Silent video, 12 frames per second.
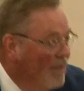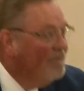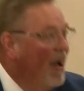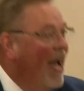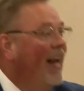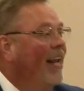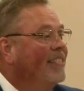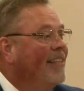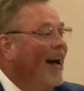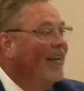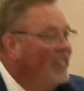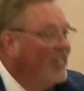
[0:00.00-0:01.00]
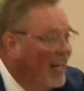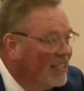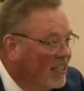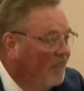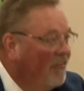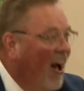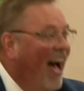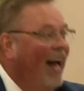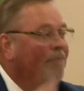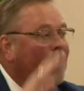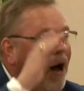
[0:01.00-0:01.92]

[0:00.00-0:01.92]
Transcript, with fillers: Man is not justified